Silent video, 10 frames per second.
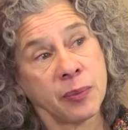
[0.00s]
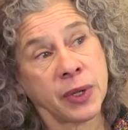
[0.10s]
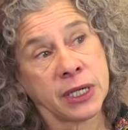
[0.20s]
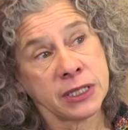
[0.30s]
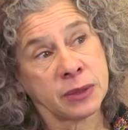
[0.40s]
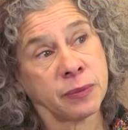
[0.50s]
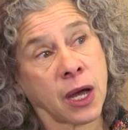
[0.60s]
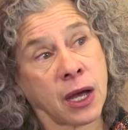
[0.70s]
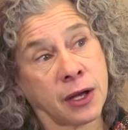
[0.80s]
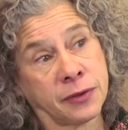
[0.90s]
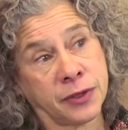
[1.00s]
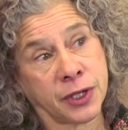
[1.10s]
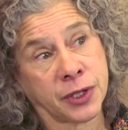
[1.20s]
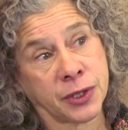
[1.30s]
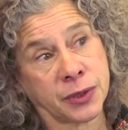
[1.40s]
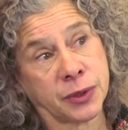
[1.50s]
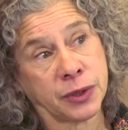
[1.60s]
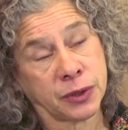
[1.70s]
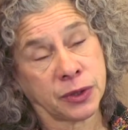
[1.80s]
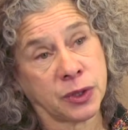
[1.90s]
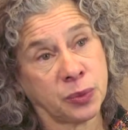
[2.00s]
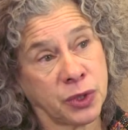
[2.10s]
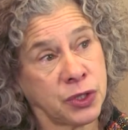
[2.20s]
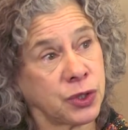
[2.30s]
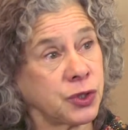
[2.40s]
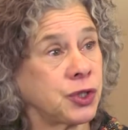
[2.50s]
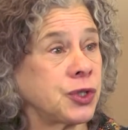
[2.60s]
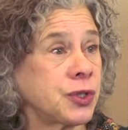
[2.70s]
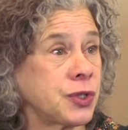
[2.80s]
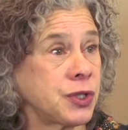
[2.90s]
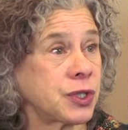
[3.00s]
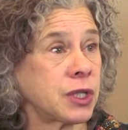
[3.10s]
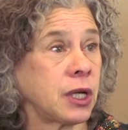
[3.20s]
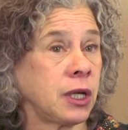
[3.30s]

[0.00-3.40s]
But it's there are some researchers